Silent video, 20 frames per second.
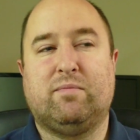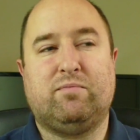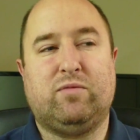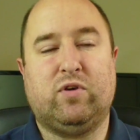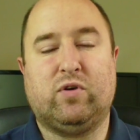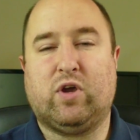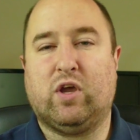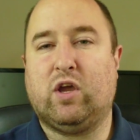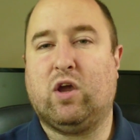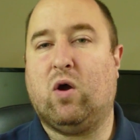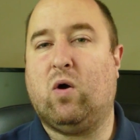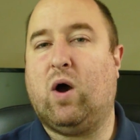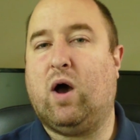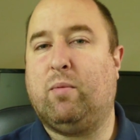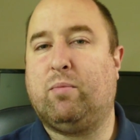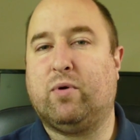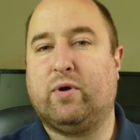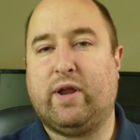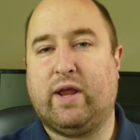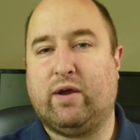You can go
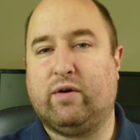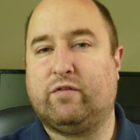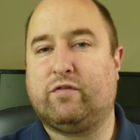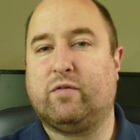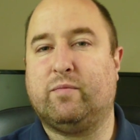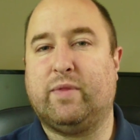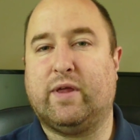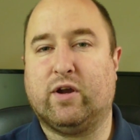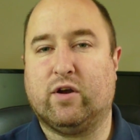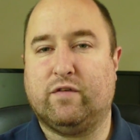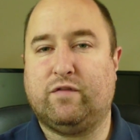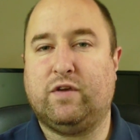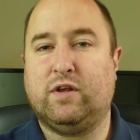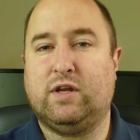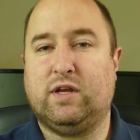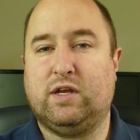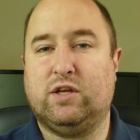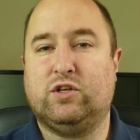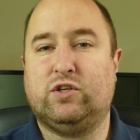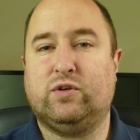up or down from there if you
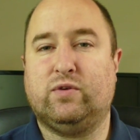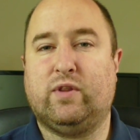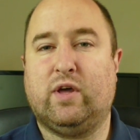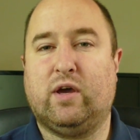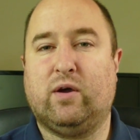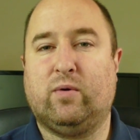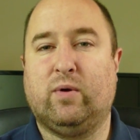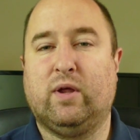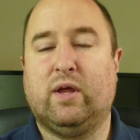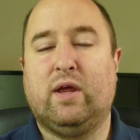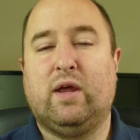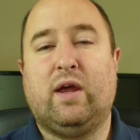need to, though,